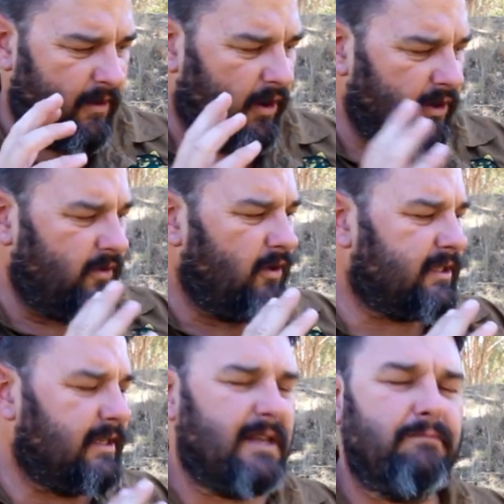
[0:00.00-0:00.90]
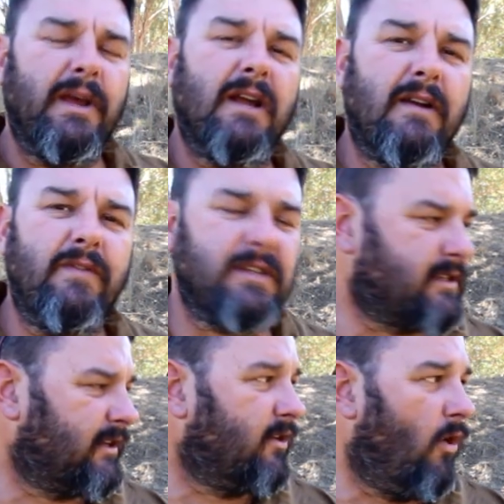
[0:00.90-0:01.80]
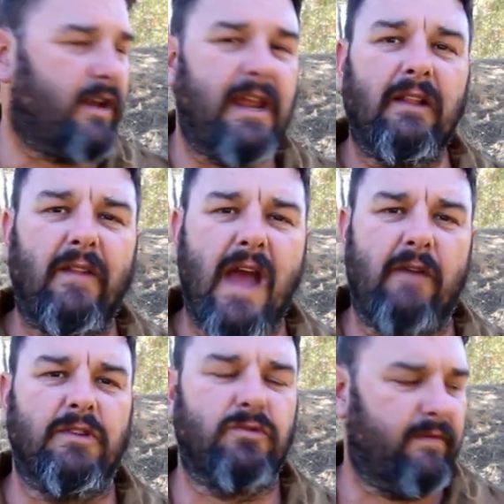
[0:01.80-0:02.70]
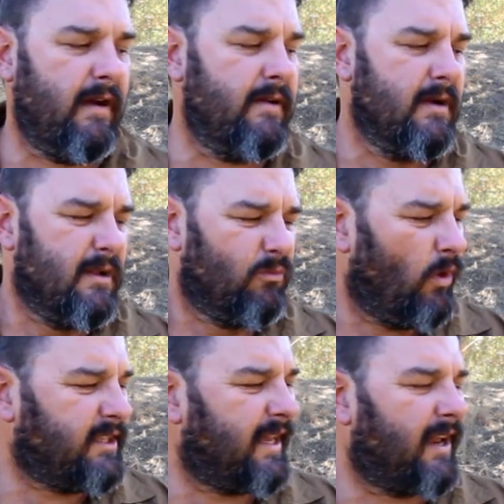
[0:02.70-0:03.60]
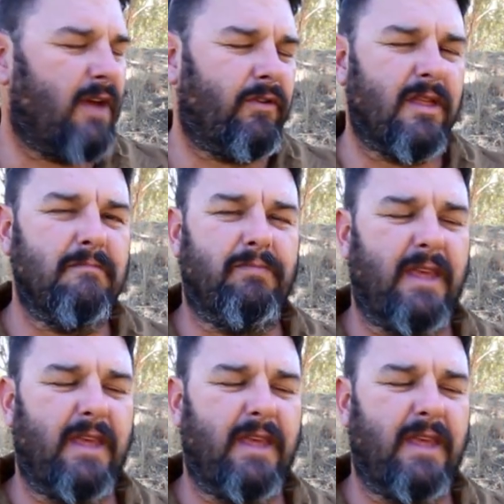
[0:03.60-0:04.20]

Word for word: I can use this in bigger rivers, it's ideal in the Ovens River. Once you get over into the,